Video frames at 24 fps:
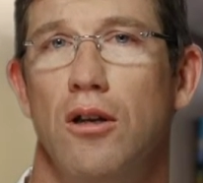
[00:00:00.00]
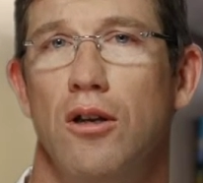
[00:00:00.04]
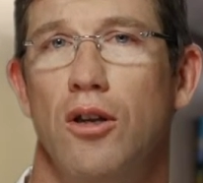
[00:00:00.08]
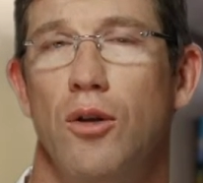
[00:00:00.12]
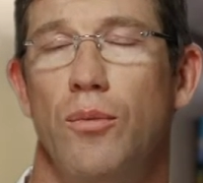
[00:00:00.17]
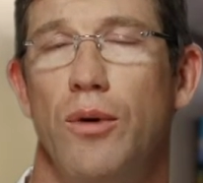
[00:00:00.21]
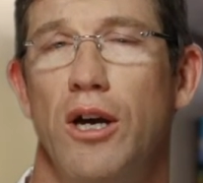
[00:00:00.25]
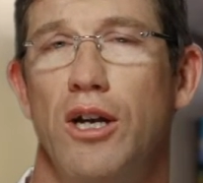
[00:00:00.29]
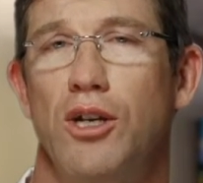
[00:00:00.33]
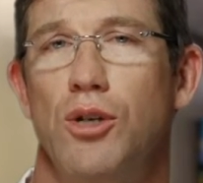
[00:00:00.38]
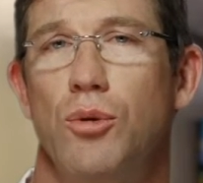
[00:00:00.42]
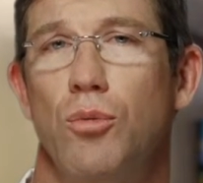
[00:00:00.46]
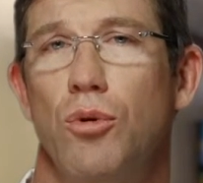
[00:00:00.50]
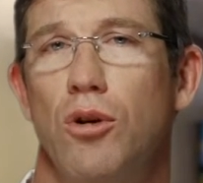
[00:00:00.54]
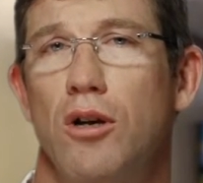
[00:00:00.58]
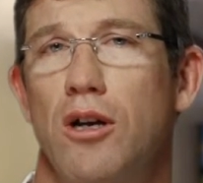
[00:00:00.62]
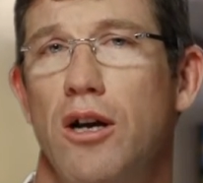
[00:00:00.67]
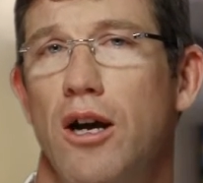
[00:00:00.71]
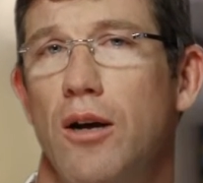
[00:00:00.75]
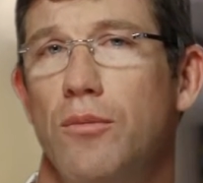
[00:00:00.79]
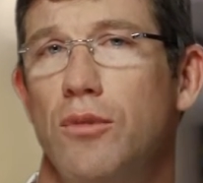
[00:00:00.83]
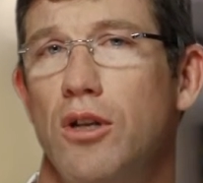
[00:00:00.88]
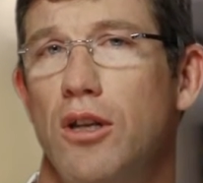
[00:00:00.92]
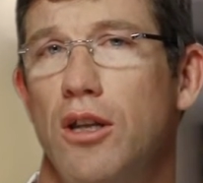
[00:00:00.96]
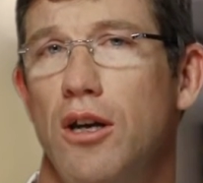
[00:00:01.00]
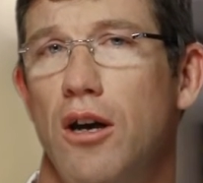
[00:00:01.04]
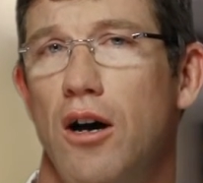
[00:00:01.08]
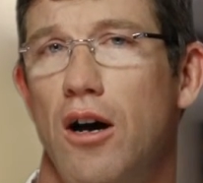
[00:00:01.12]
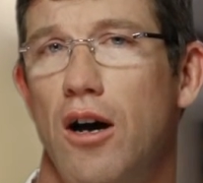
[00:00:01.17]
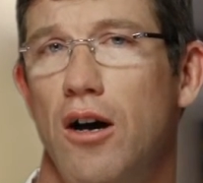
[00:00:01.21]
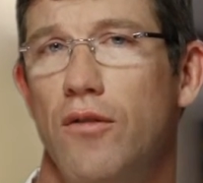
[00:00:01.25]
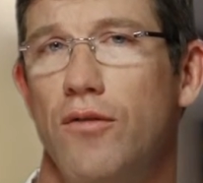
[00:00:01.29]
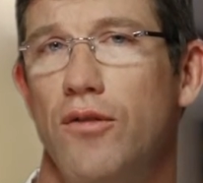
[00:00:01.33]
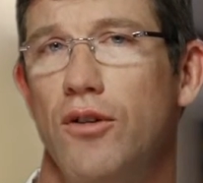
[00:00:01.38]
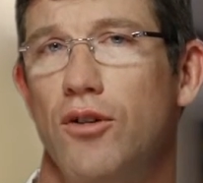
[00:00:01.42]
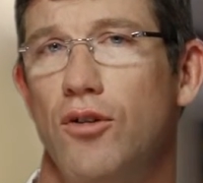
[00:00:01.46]
The patient will come to the
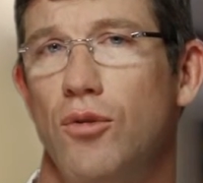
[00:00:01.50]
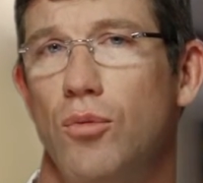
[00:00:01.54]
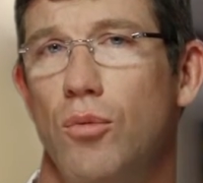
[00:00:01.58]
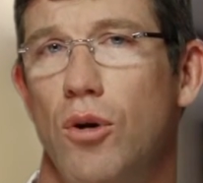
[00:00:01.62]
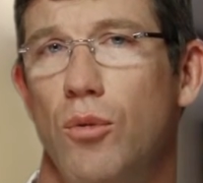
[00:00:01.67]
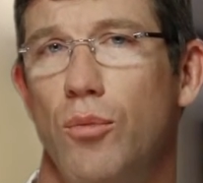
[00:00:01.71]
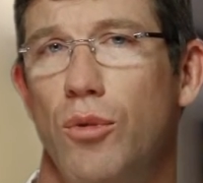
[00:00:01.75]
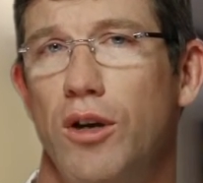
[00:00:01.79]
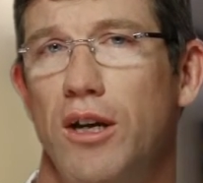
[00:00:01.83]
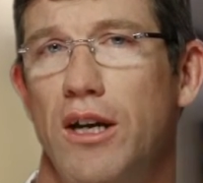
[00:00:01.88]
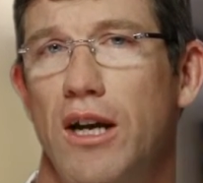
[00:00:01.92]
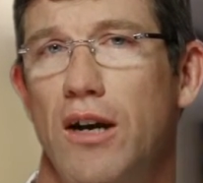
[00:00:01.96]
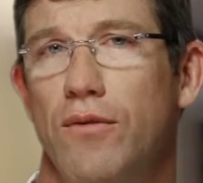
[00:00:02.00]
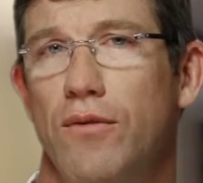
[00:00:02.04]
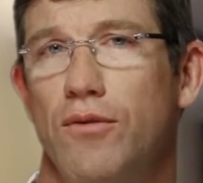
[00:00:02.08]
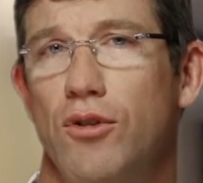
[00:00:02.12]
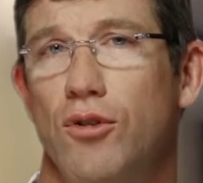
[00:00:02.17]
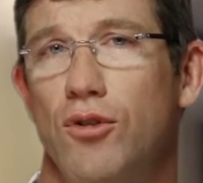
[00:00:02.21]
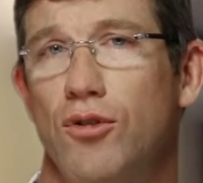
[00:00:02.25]
office one week after